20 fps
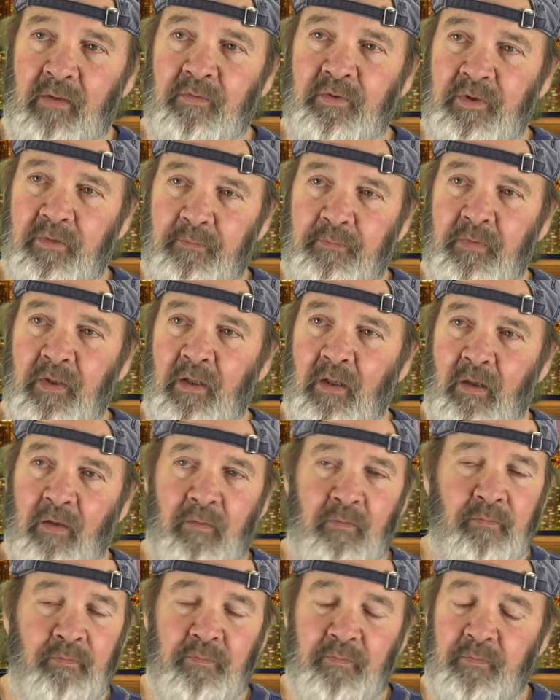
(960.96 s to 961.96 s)
was,
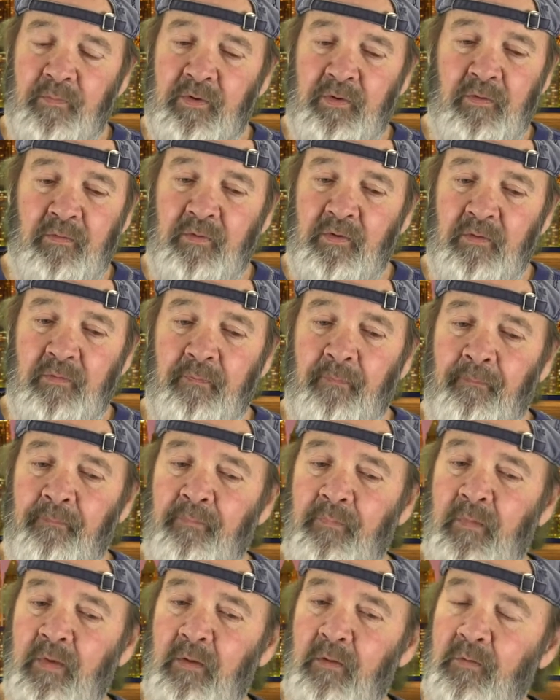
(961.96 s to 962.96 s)
you
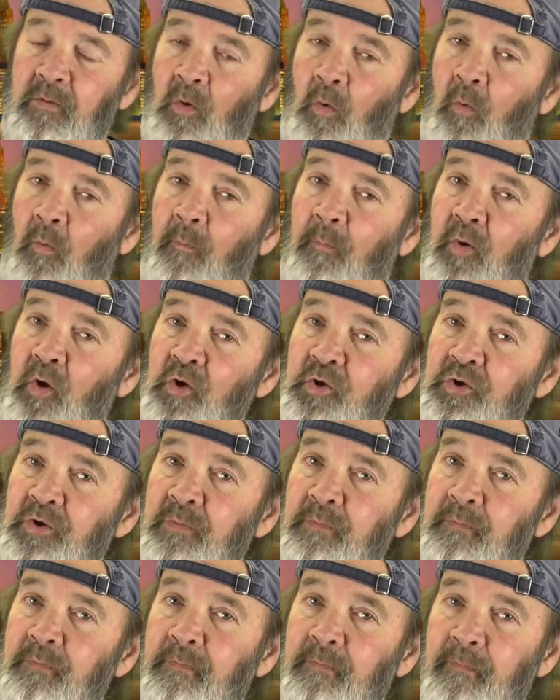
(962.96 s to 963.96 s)
don't push
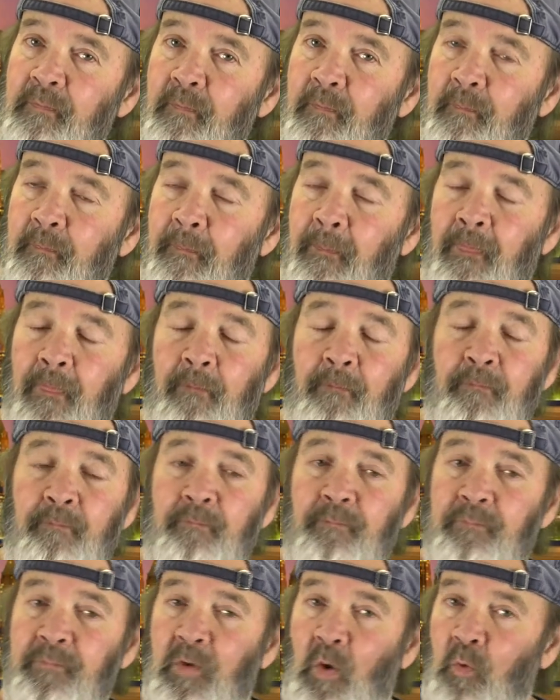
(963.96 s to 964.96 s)
him.
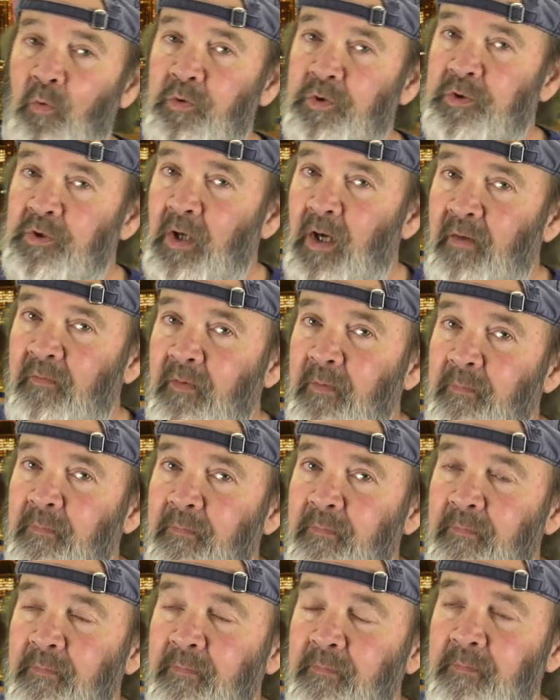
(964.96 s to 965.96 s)
Don't shove him
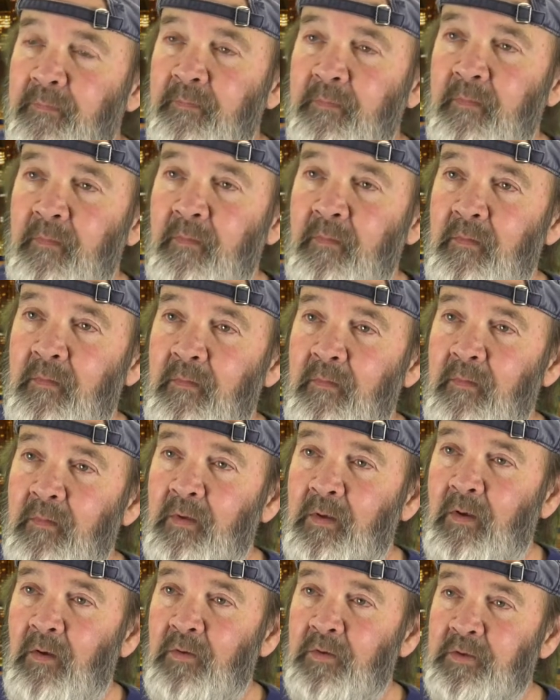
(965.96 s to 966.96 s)

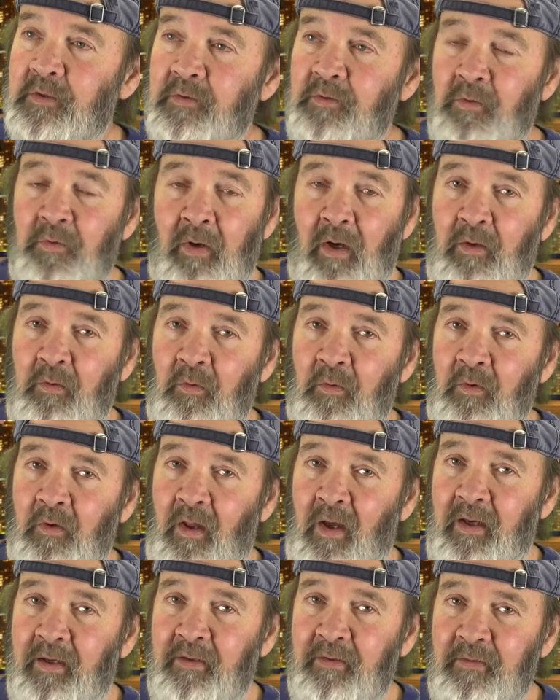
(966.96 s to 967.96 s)
because you're not going to
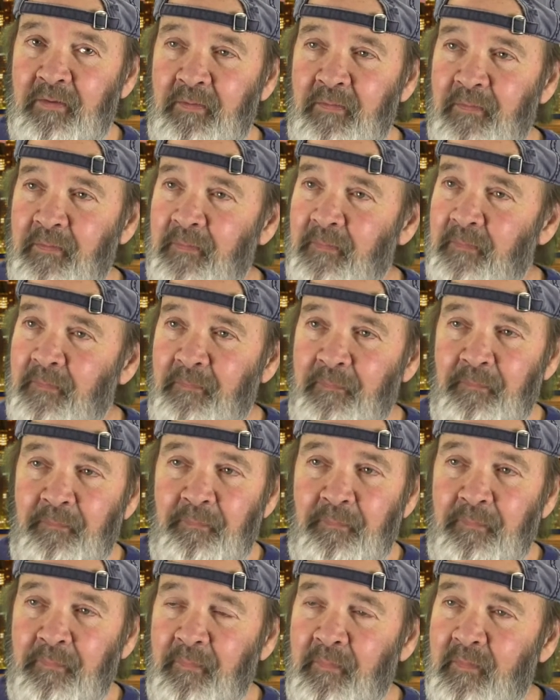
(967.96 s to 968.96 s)
like it.
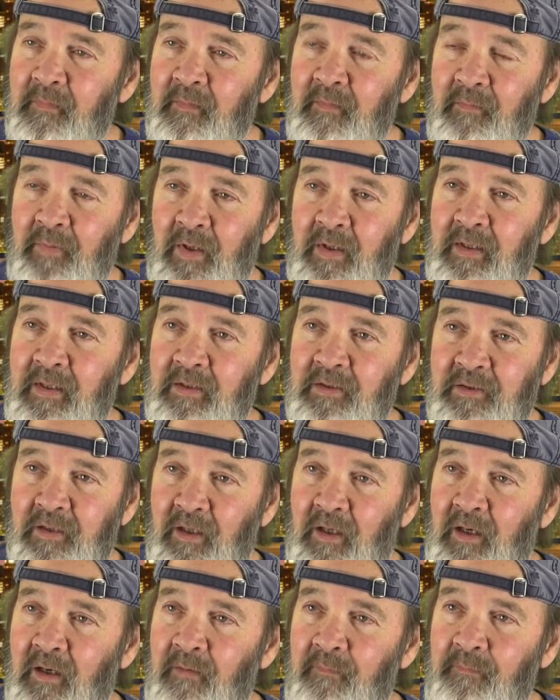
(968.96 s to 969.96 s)
But he's
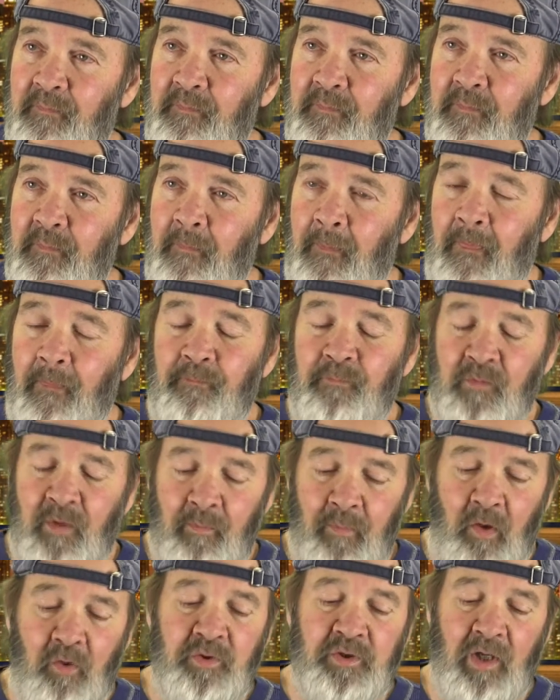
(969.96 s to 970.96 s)
the
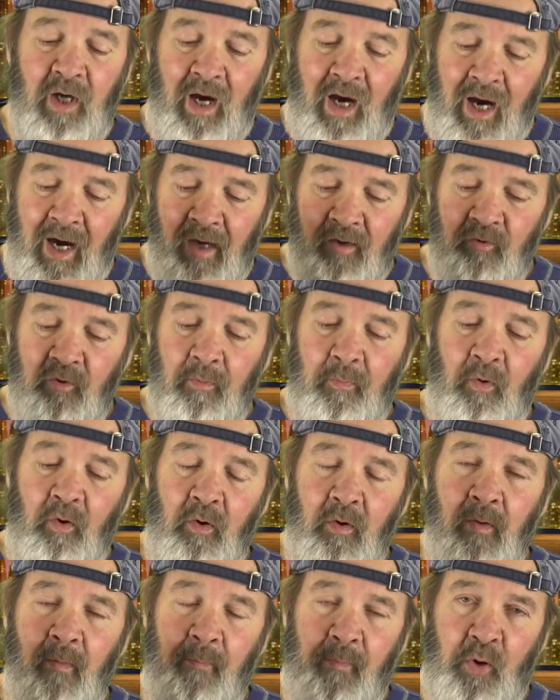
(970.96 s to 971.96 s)
most
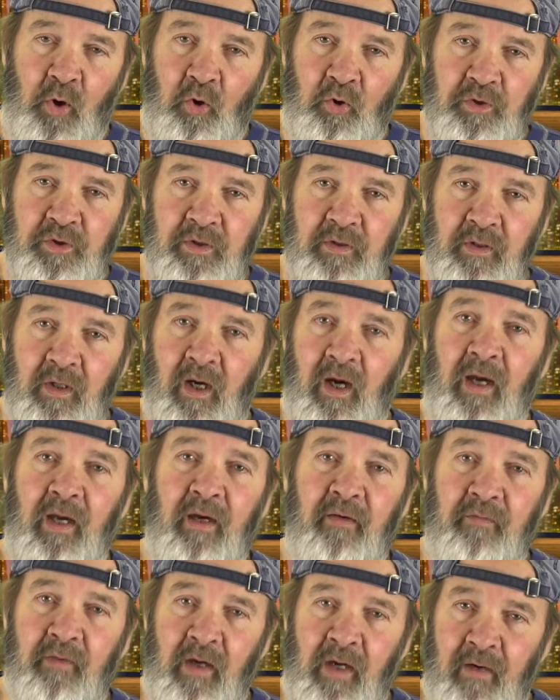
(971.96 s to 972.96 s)
honorable person I
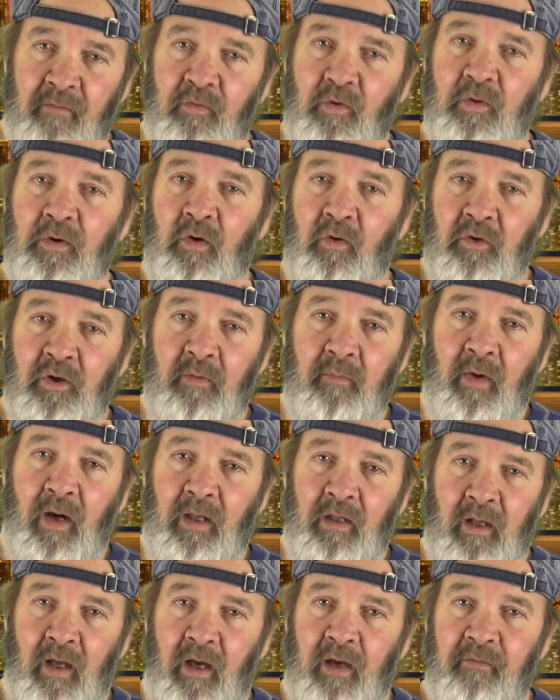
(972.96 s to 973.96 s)
have ever known in my
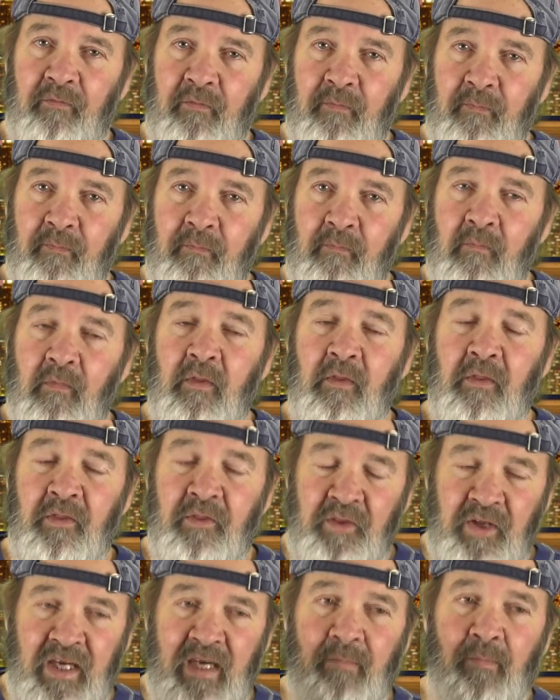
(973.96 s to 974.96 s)
life.
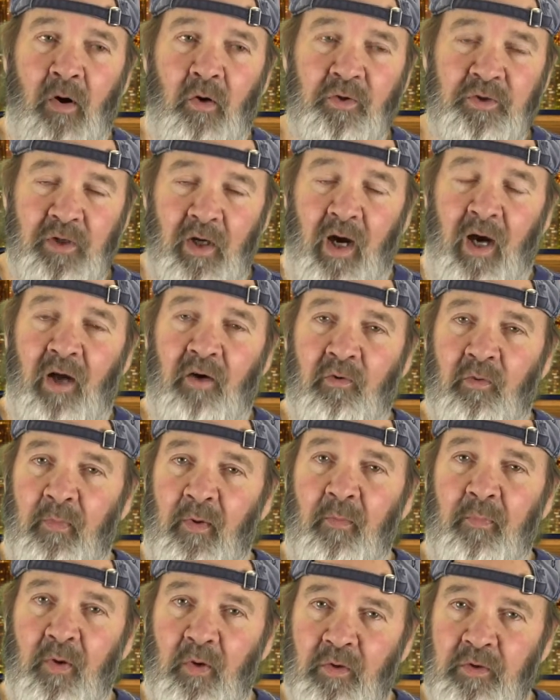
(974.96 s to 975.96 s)
The most
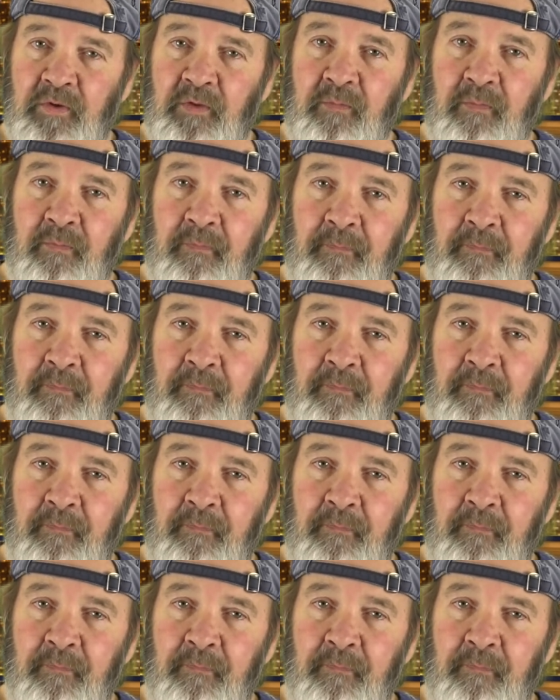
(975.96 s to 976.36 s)
honorable person.